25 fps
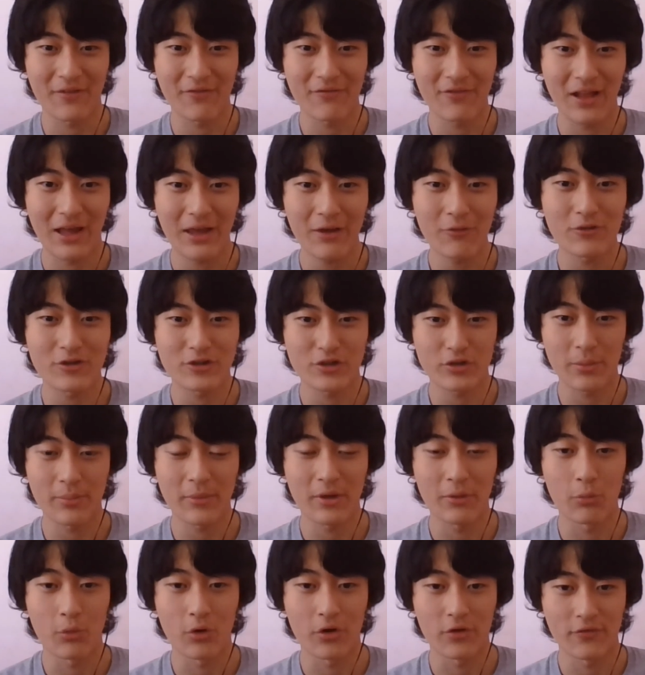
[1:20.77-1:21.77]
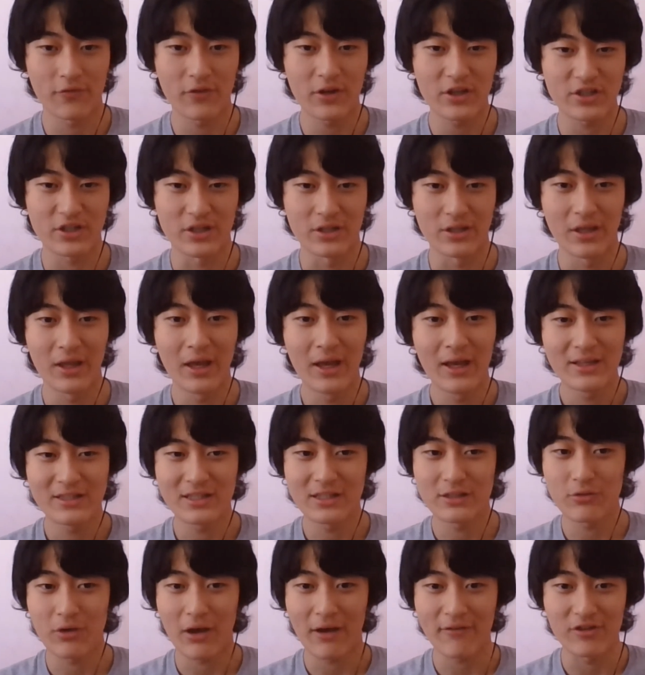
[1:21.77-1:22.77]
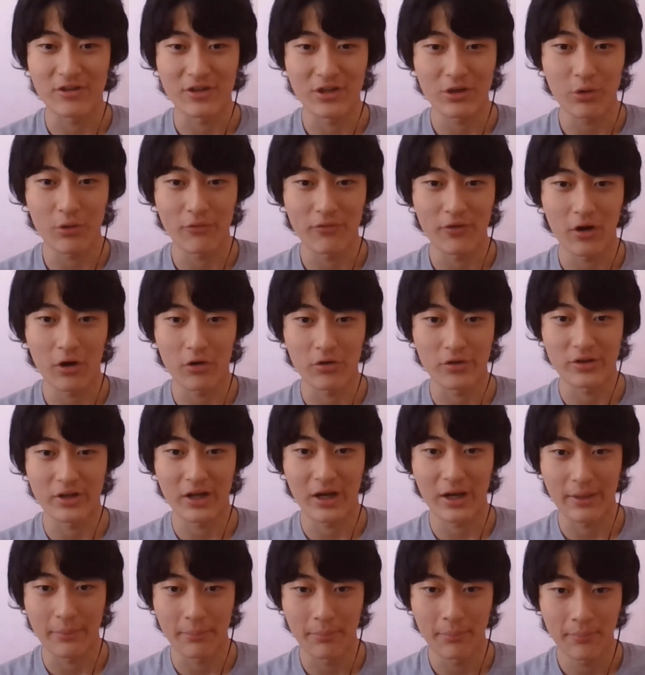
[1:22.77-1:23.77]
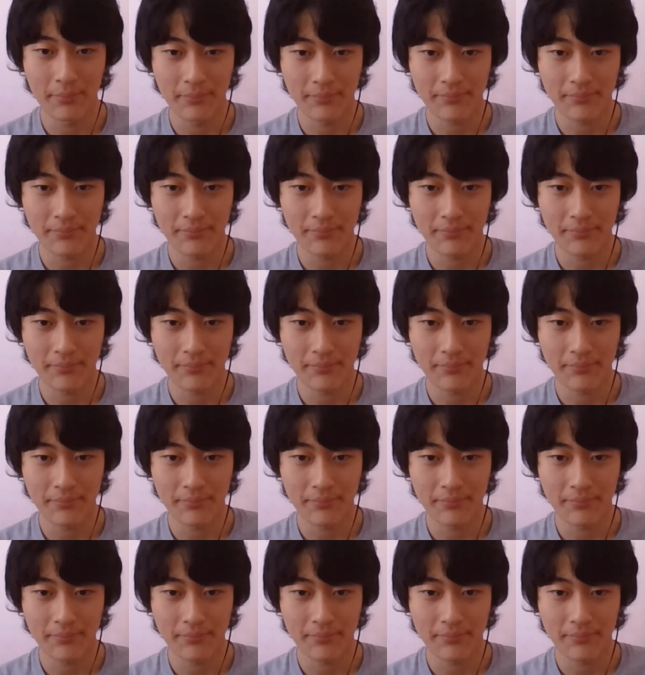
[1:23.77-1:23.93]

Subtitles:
flying or swimming more efficient, since you have to deal with it all the time.